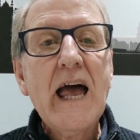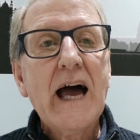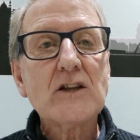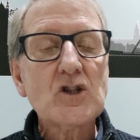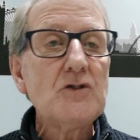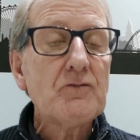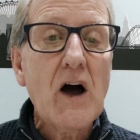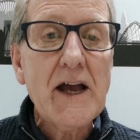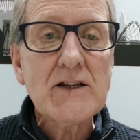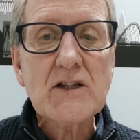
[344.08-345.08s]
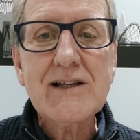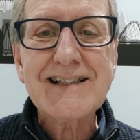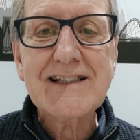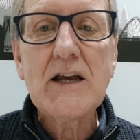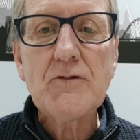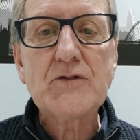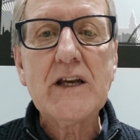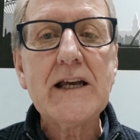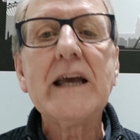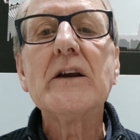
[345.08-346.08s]
and she finds her
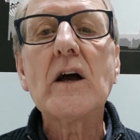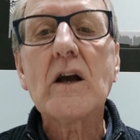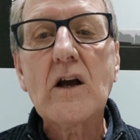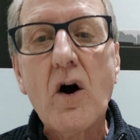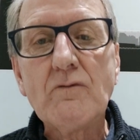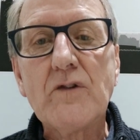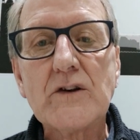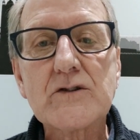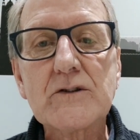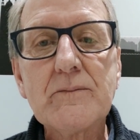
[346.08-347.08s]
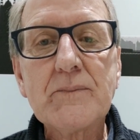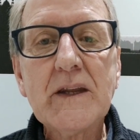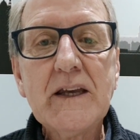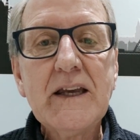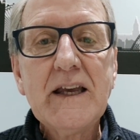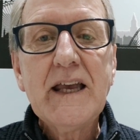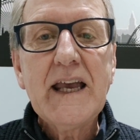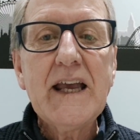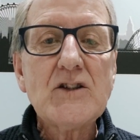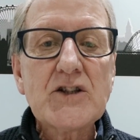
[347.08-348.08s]
safety in a convent.
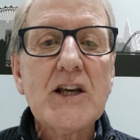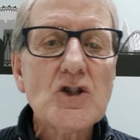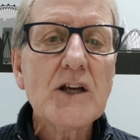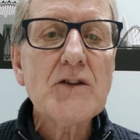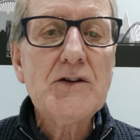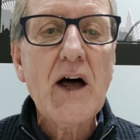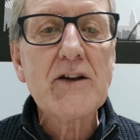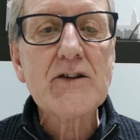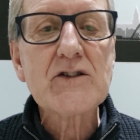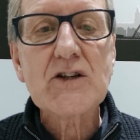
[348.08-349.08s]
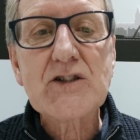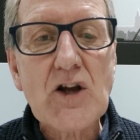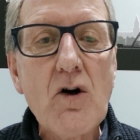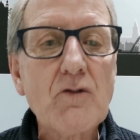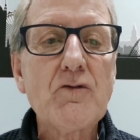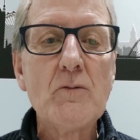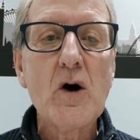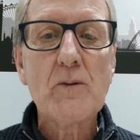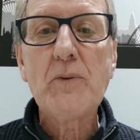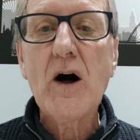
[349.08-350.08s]
In teaching the nuns a song from
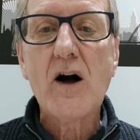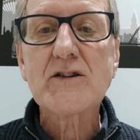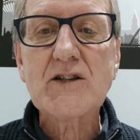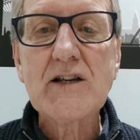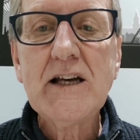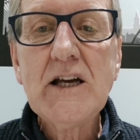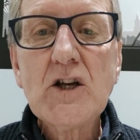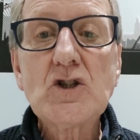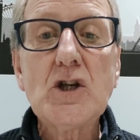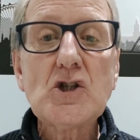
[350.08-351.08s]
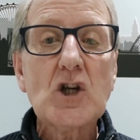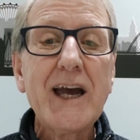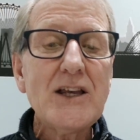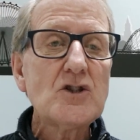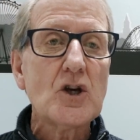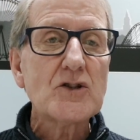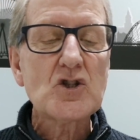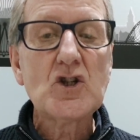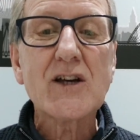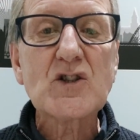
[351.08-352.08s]
her past, she changes
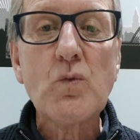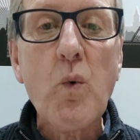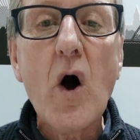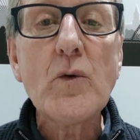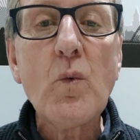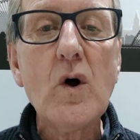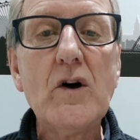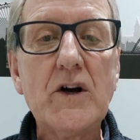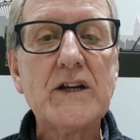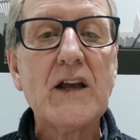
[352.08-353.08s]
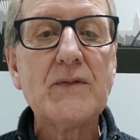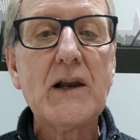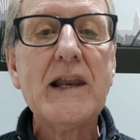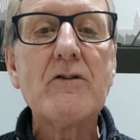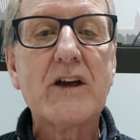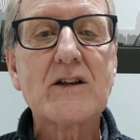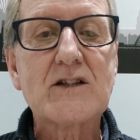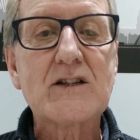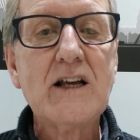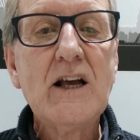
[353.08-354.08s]
just one word in the
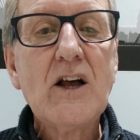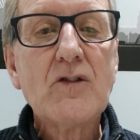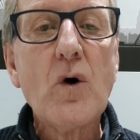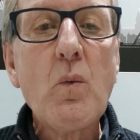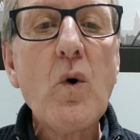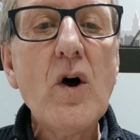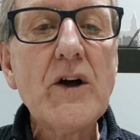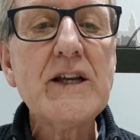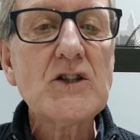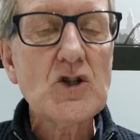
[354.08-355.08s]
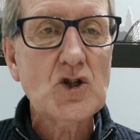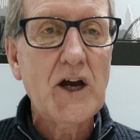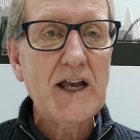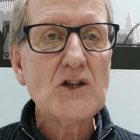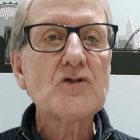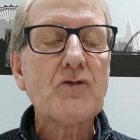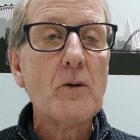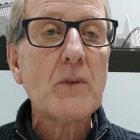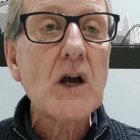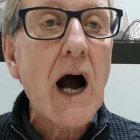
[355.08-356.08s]
lyrics. The word is changed
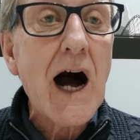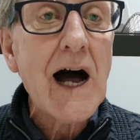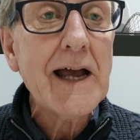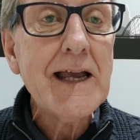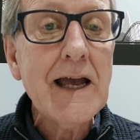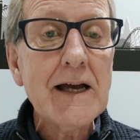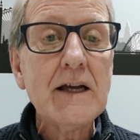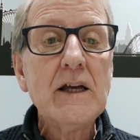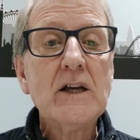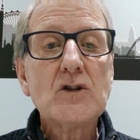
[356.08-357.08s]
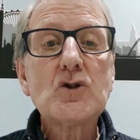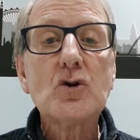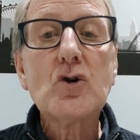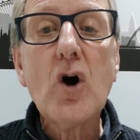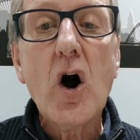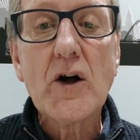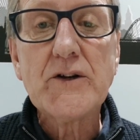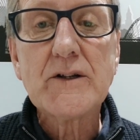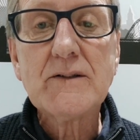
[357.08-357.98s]
from Guy to God.